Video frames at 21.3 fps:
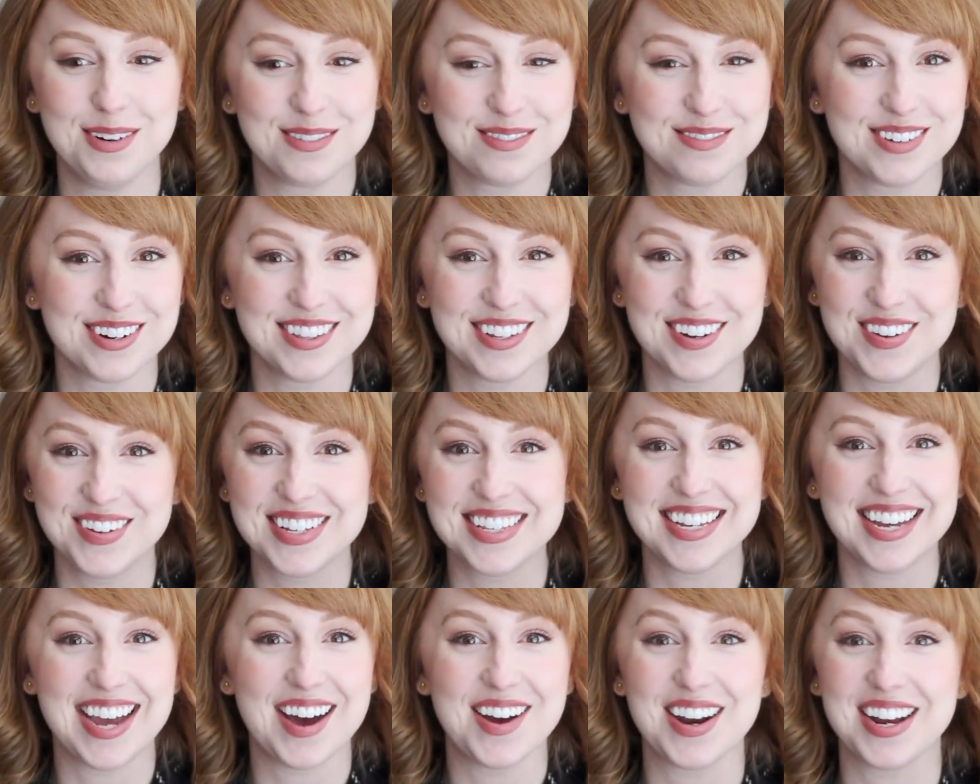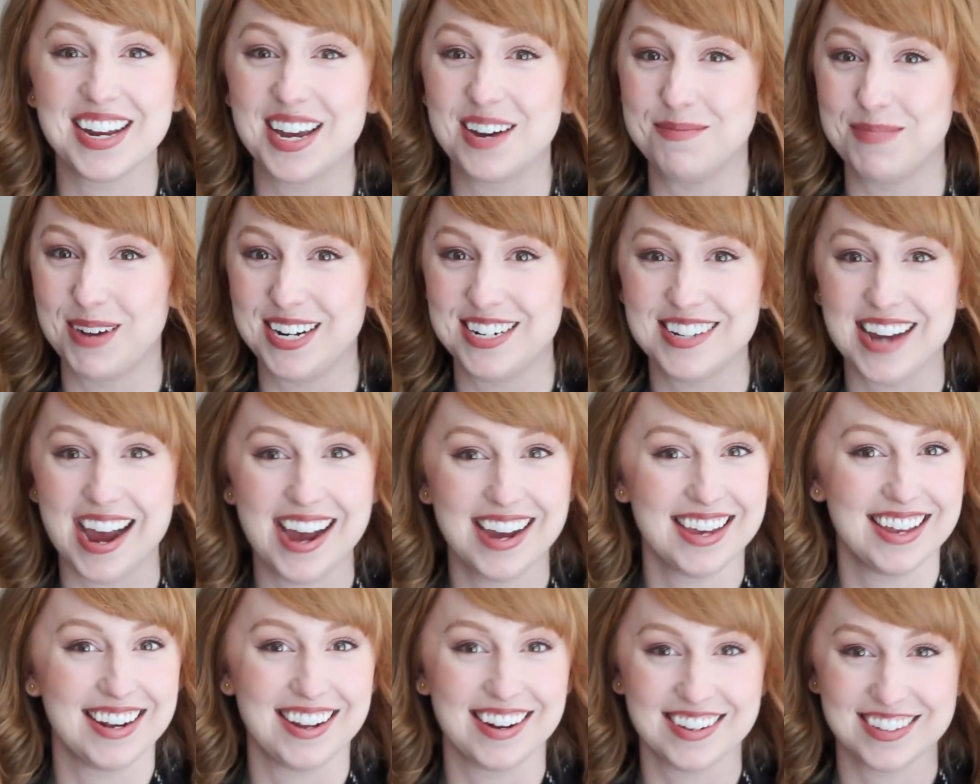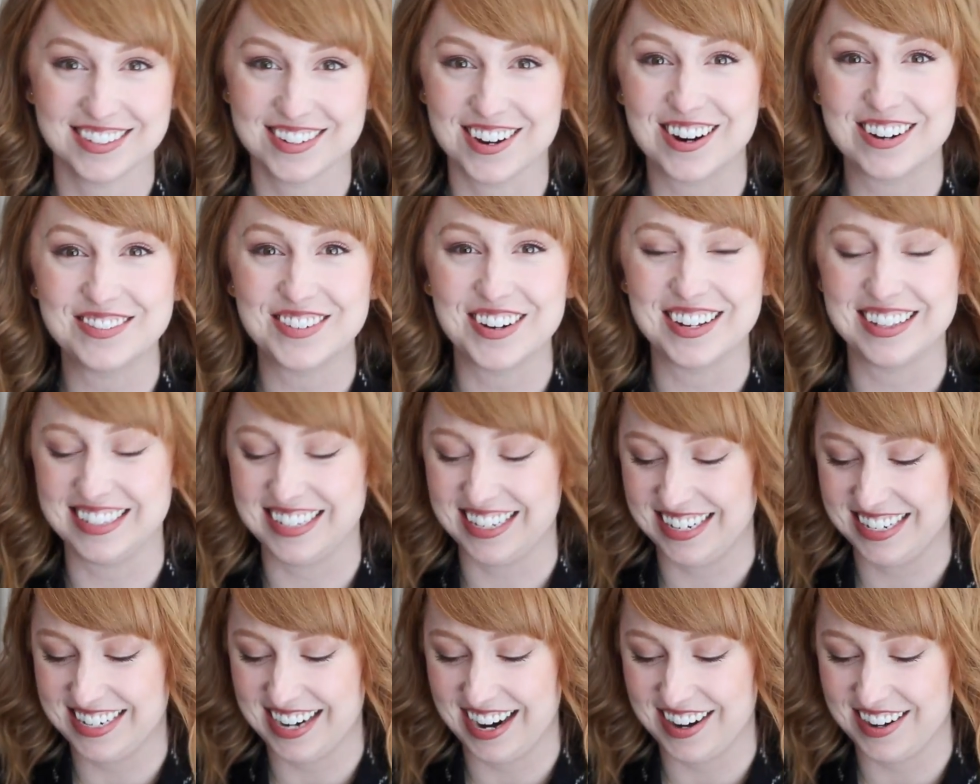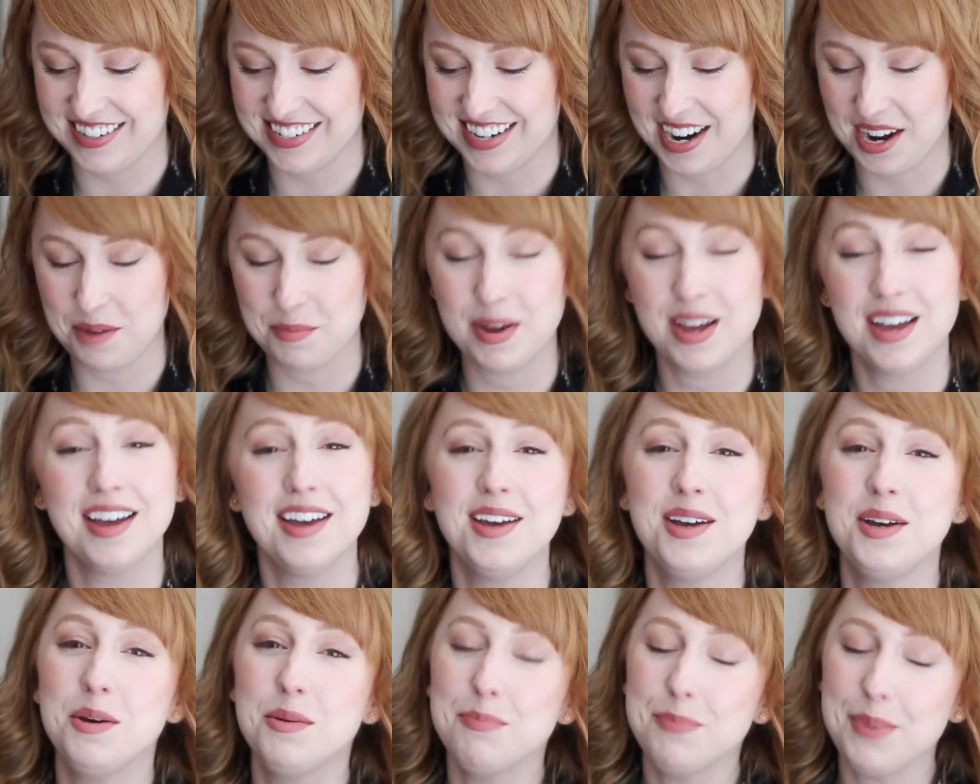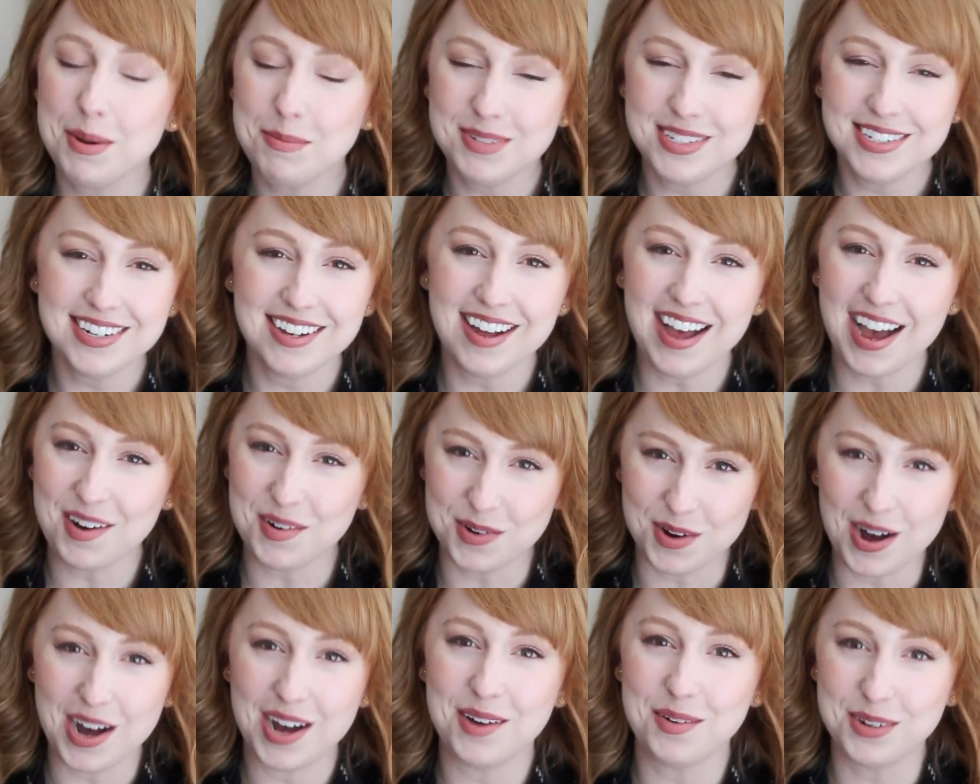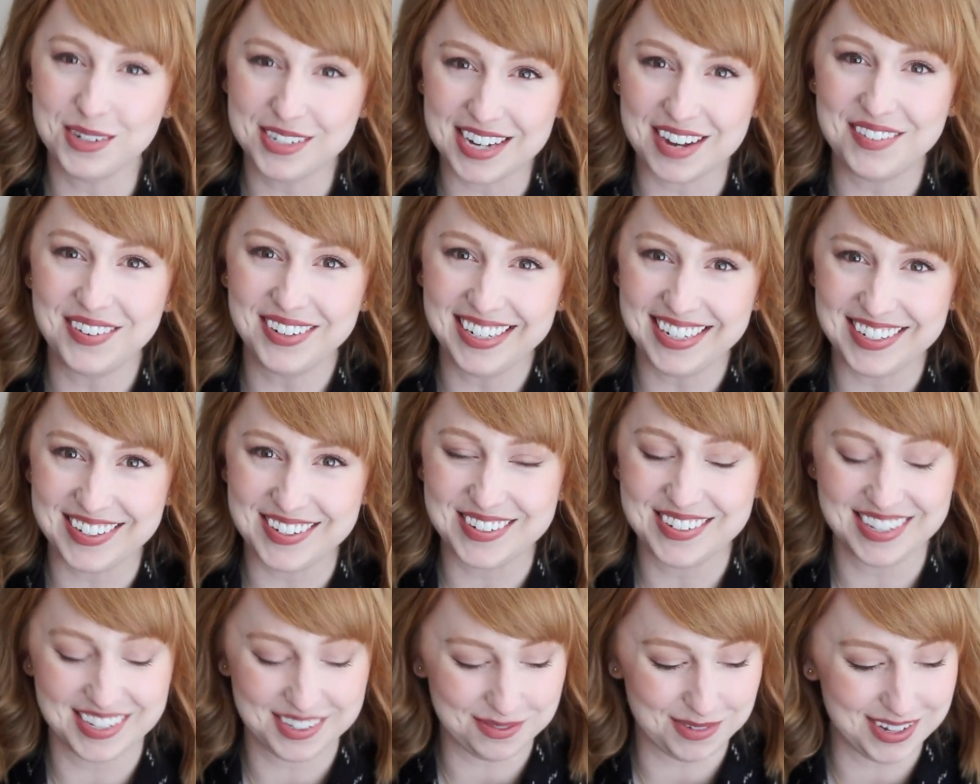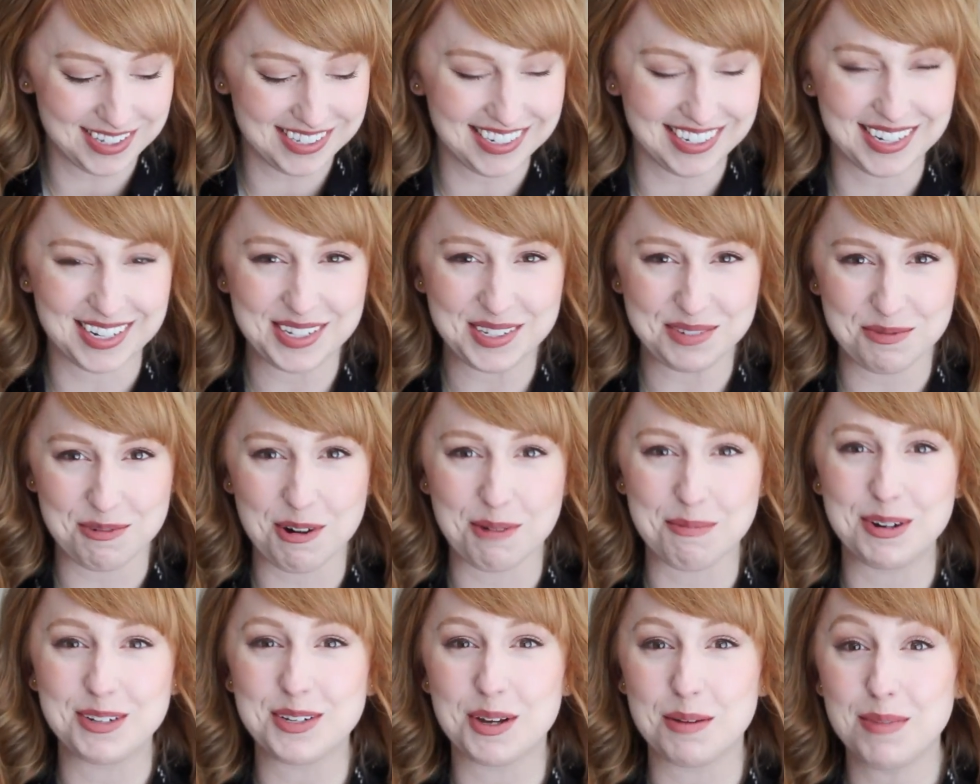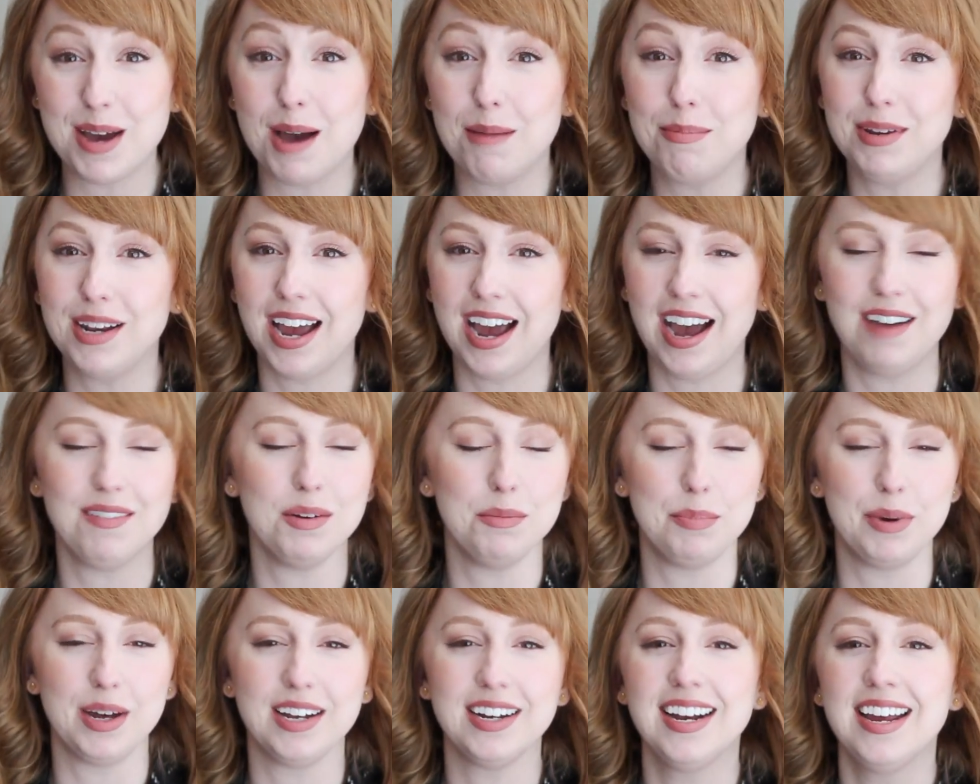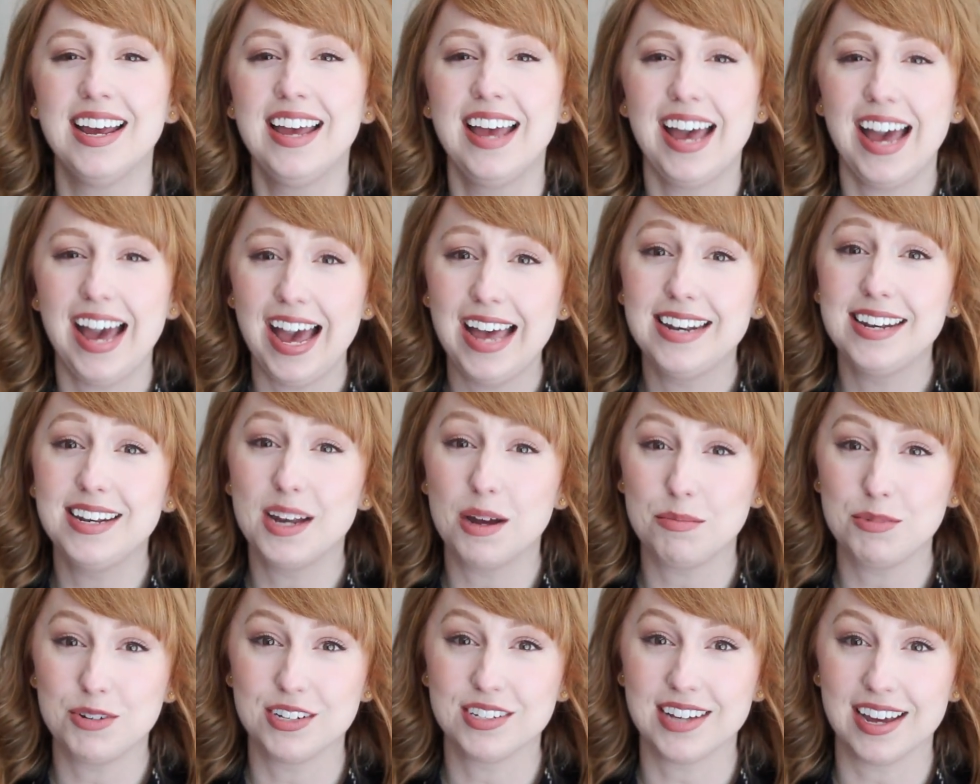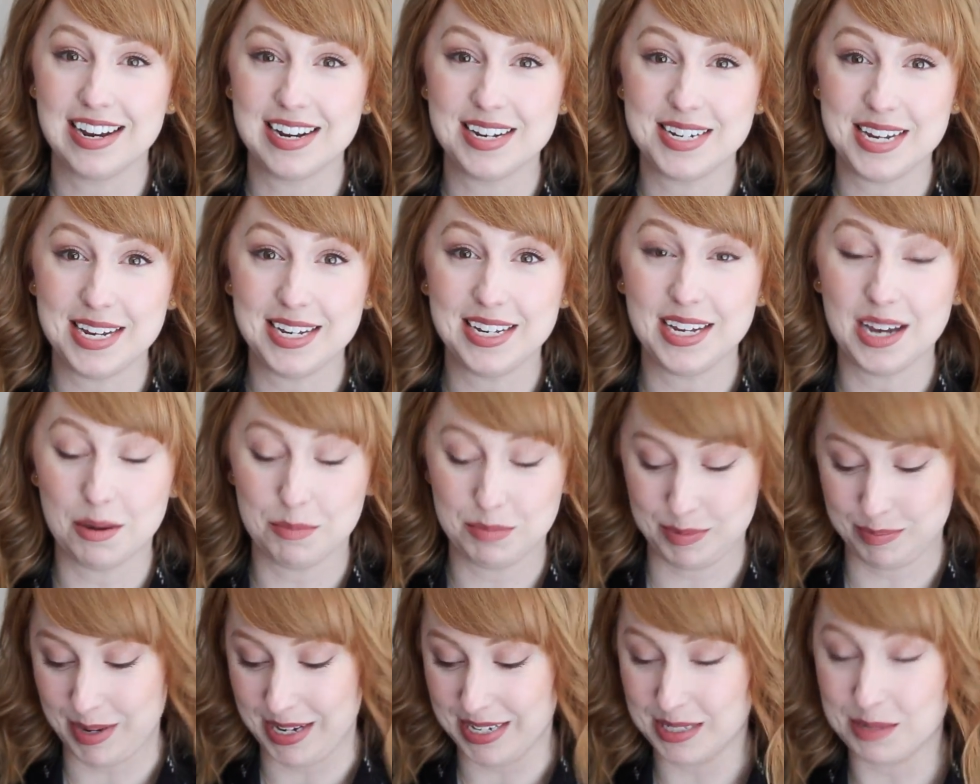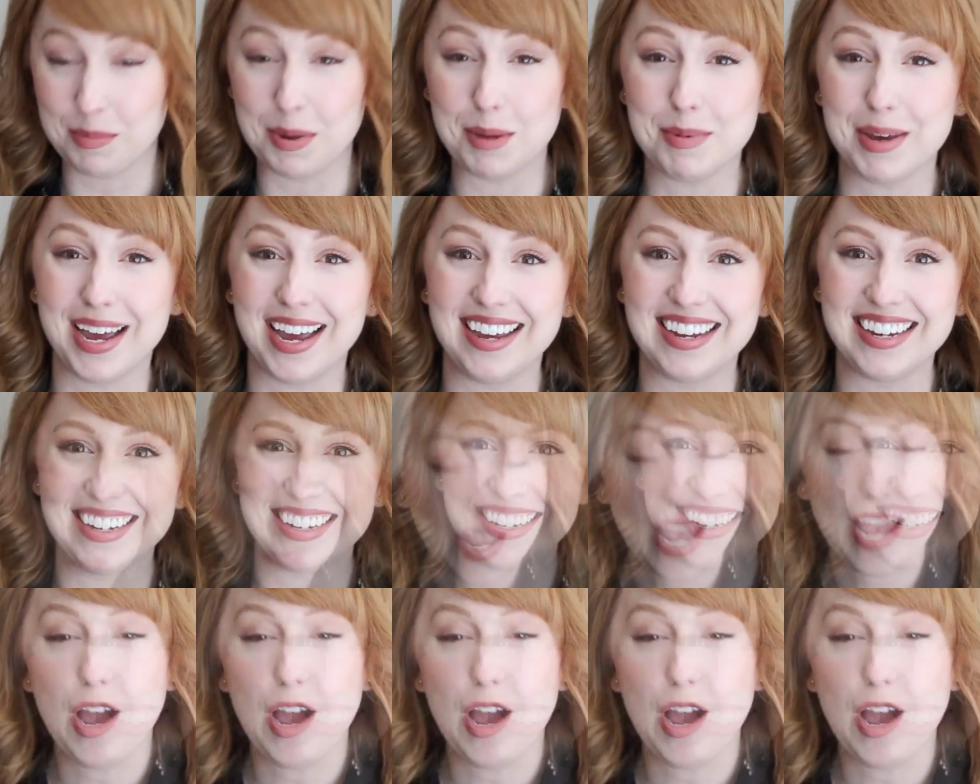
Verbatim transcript: were the only thing out. I kept my jacket and a scarf on the entire time but I'm still, I will, I will definitely use this once it gets warmer, so I'm happy to have it, but ended up just kind of taking up space in my bag.